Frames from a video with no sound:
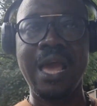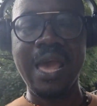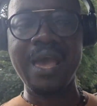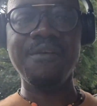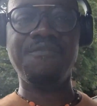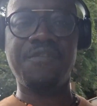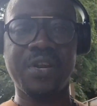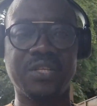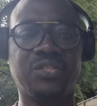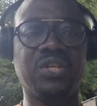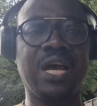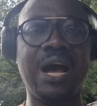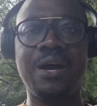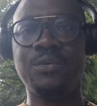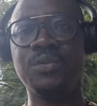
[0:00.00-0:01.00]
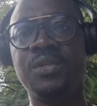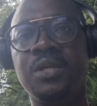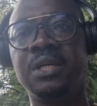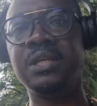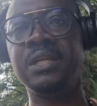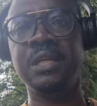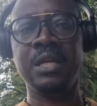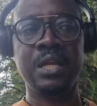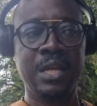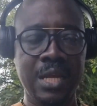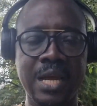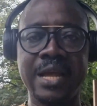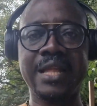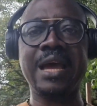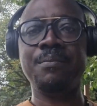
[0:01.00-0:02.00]
every child,
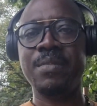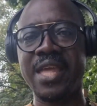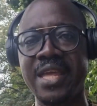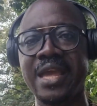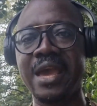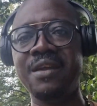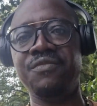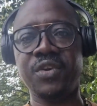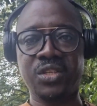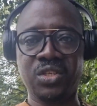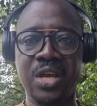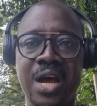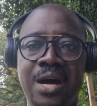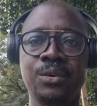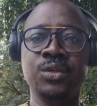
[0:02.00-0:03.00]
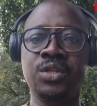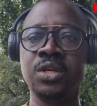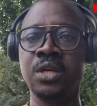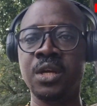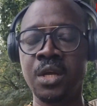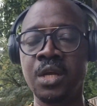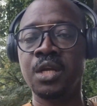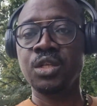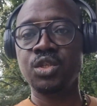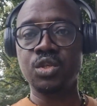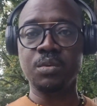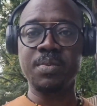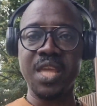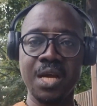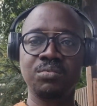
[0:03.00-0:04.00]
and I mean every child, to
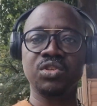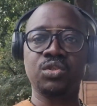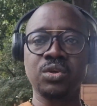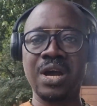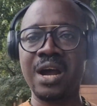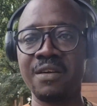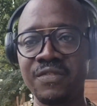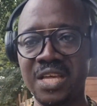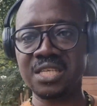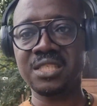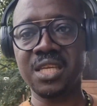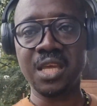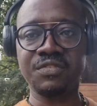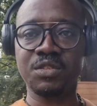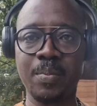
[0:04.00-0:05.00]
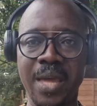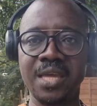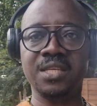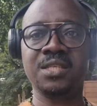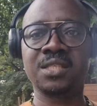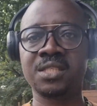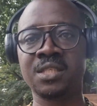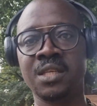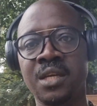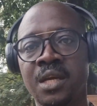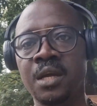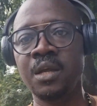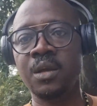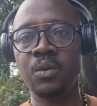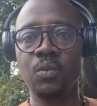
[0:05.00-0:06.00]
be able to have that safe space
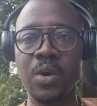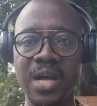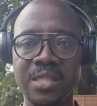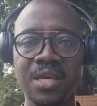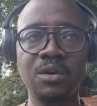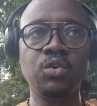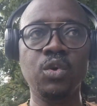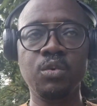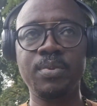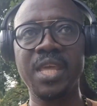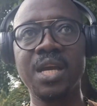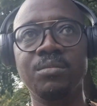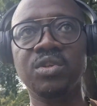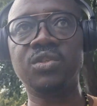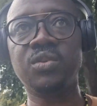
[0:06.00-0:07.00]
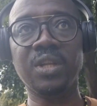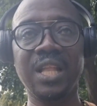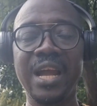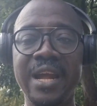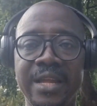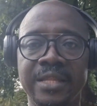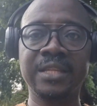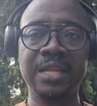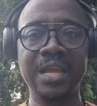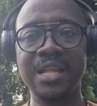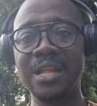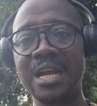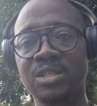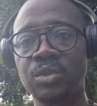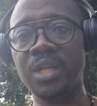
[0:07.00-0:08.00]
where they will be able to learn and
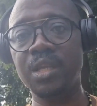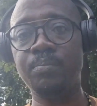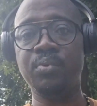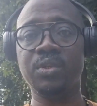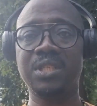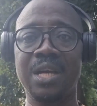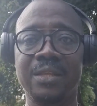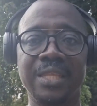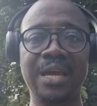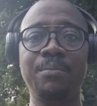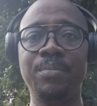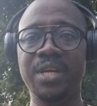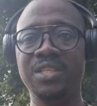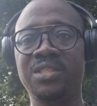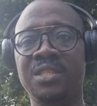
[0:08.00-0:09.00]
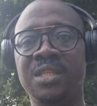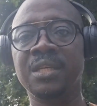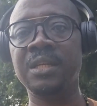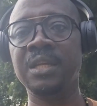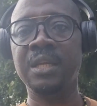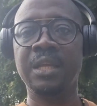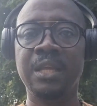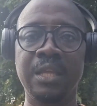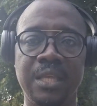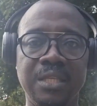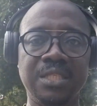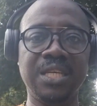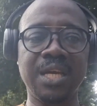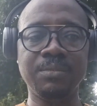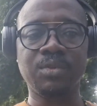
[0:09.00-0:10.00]
actually put out their best in
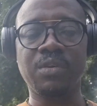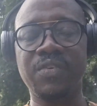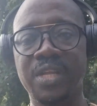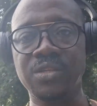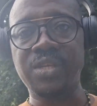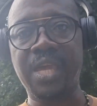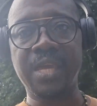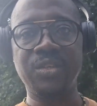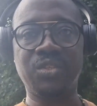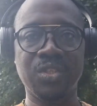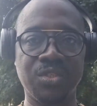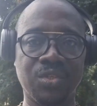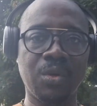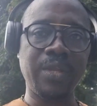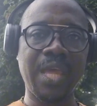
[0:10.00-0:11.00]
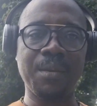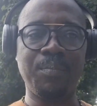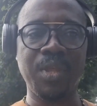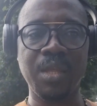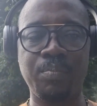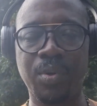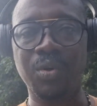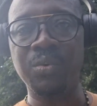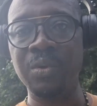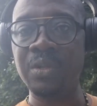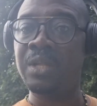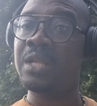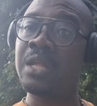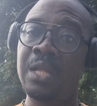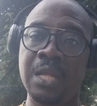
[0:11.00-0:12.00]
terms of education? So yeah, people,
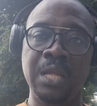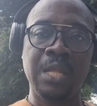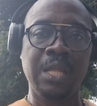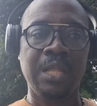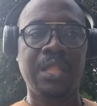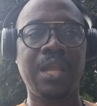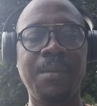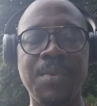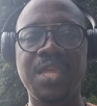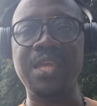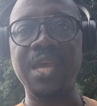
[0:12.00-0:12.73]
let me hear